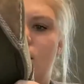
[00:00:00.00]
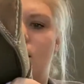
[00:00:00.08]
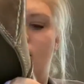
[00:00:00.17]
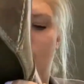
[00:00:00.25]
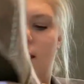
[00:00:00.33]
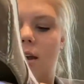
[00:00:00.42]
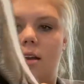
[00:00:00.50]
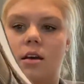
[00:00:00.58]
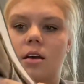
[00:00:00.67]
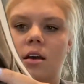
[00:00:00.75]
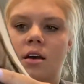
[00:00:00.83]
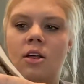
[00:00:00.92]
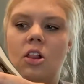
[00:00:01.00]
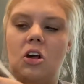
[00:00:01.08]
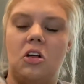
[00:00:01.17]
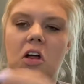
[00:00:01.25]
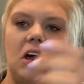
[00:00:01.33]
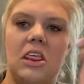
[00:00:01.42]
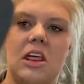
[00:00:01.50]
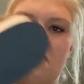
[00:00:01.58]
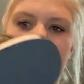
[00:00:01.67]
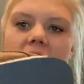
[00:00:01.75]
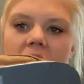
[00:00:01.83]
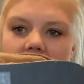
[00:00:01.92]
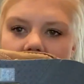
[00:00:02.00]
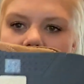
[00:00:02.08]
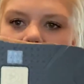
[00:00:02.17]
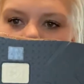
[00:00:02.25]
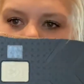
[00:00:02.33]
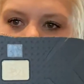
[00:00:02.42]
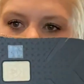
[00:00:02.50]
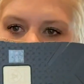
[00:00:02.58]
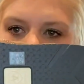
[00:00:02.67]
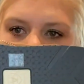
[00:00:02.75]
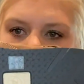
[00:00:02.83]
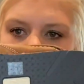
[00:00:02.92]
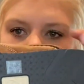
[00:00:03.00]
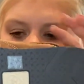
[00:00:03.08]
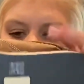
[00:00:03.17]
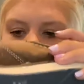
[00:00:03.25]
Again, look like they've literally never been worn.